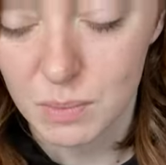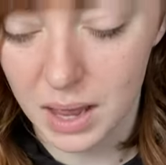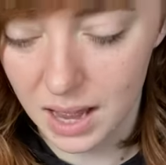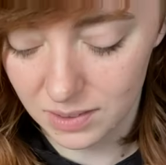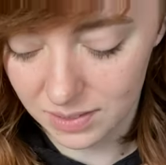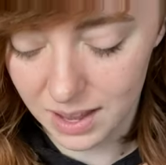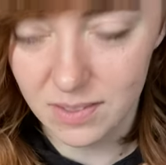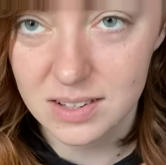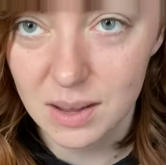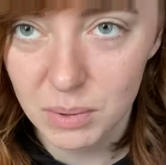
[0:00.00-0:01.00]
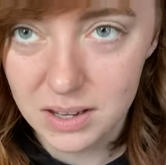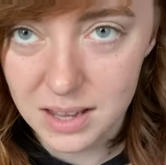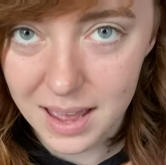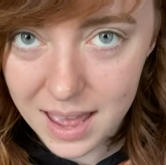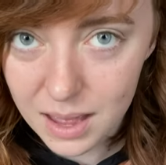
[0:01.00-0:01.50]
my hand like that, that's not because I
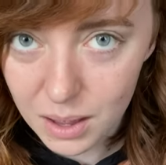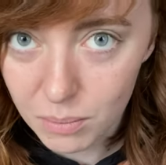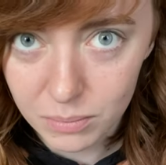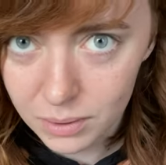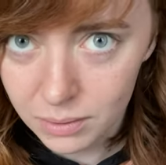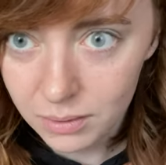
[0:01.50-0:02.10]
hit him.